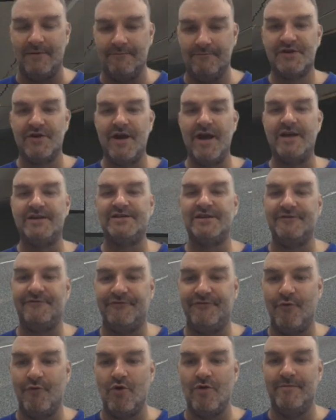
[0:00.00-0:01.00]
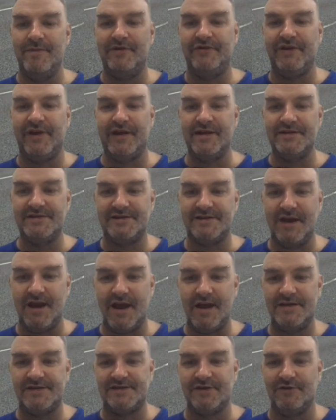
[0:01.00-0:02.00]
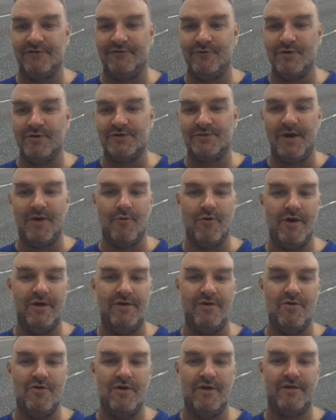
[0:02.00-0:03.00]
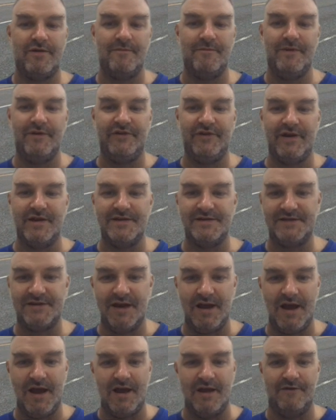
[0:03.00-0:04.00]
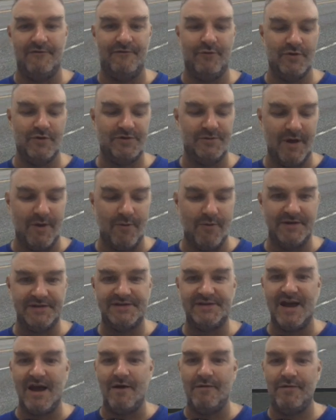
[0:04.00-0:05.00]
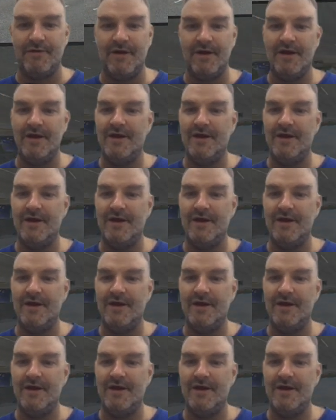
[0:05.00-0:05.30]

Here's our exit for Michigan City, so 421 North, Michigan City, and 421 South.